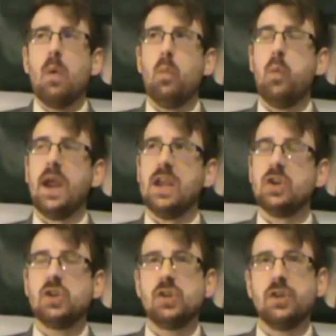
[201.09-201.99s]

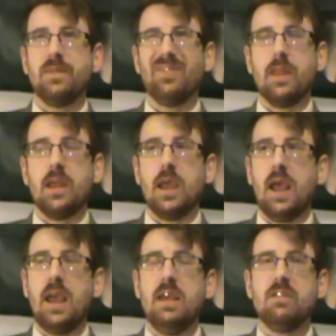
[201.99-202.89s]
which
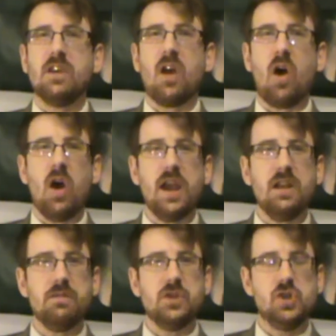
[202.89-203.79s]
is
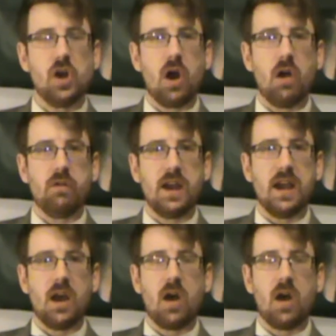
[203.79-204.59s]
kind of jarring.